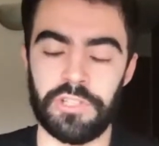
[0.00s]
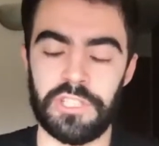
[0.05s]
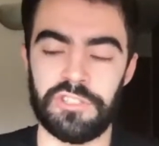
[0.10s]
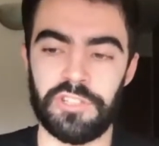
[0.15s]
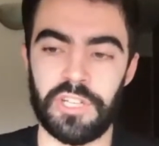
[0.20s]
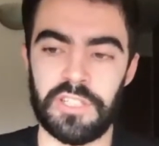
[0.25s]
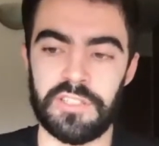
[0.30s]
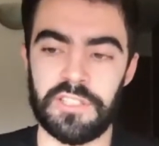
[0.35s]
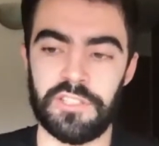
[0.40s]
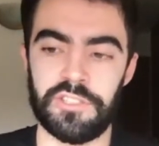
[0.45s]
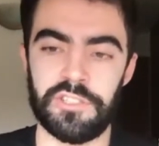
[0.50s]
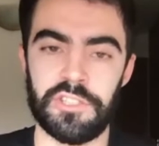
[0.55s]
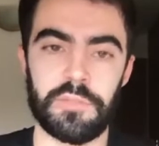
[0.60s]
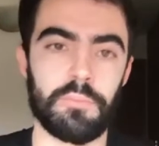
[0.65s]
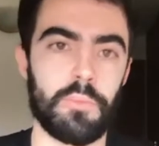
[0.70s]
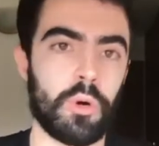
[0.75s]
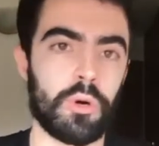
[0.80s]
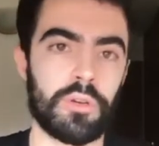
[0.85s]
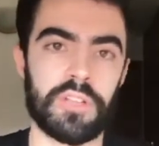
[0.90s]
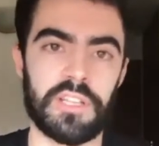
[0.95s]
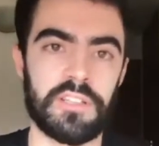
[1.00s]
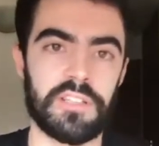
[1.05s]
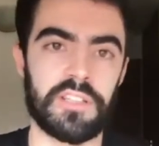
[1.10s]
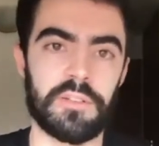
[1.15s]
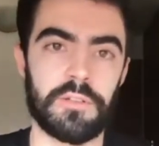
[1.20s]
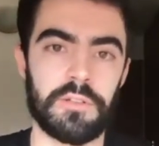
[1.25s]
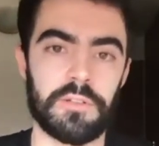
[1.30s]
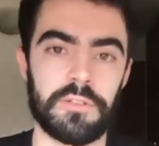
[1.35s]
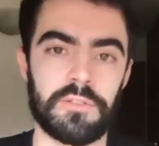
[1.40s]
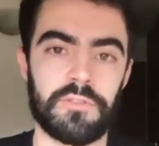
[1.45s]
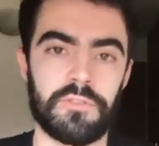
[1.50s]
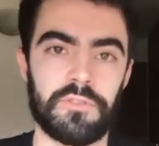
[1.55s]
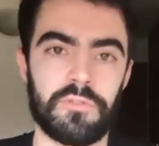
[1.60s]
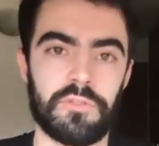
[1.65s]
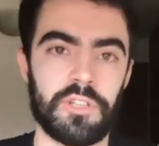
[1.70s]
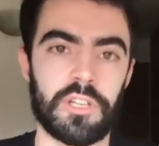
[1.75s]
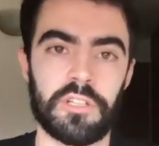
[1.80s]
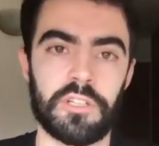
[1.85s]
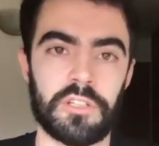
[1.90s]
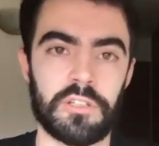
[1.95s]
transition more than
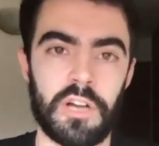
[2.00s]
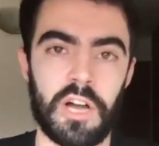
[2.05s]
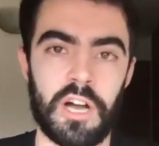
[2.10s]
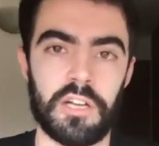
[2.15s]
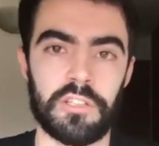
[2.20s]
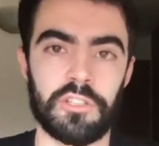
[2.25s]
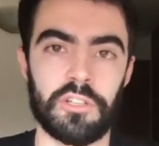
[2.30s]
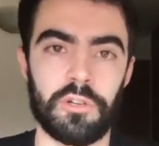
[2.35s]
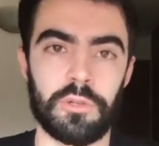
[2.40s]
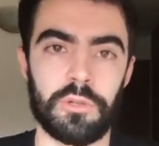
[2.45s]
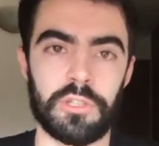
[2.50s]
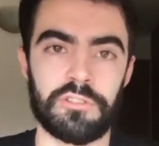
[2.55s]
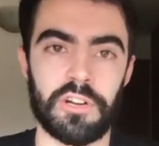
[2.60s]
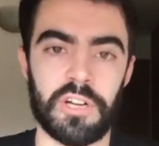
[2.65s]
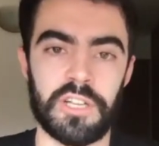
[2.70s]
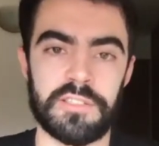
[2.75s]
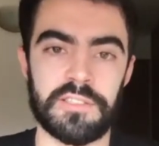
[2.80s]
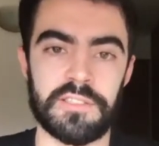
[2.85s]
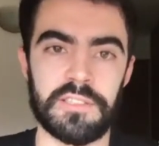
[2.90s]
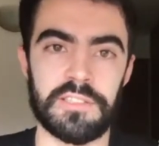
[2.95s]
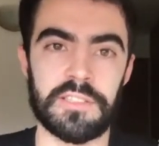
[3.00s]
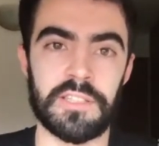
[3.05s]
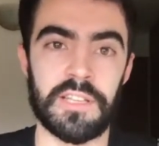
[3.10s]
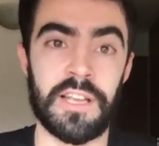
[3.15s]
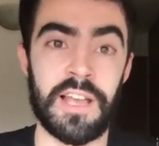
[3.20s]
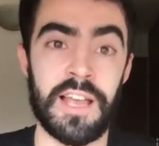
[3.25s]
the ongoing crises.